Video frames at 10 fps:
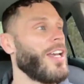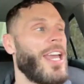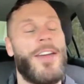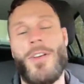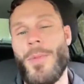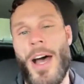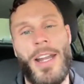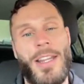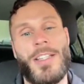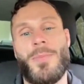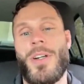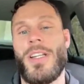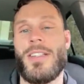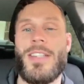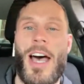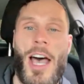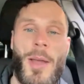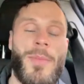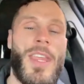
everybody that's put in time.